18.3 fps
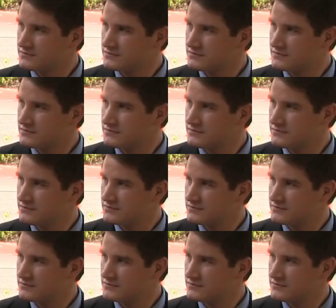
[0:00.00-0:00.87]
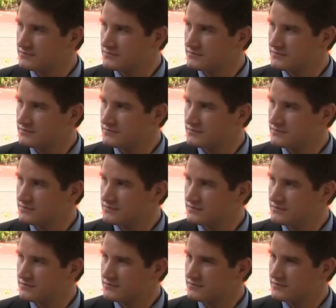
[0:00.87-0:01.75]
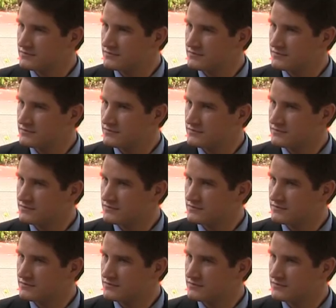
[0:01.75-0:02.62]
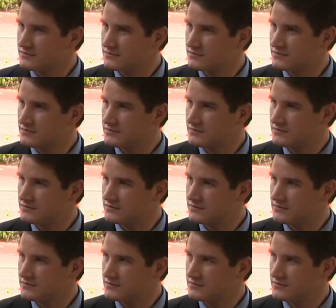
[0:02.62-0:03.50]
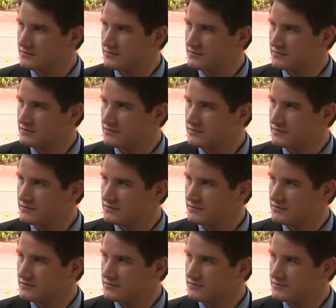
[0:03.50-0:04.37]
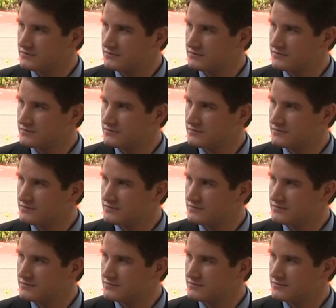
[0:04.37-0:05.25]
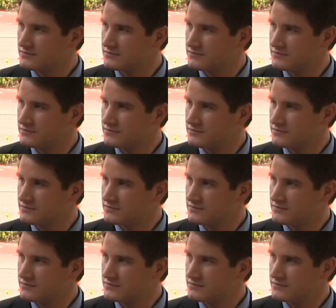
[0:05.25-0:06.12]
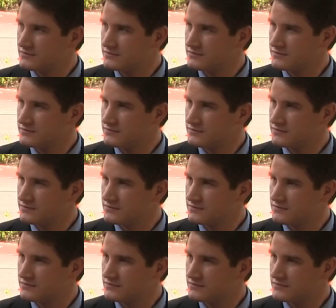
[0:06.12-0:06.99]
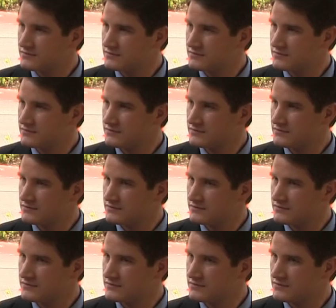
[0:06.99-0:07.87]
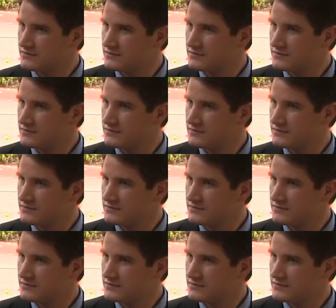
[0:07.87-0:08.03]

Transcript: (not speaking)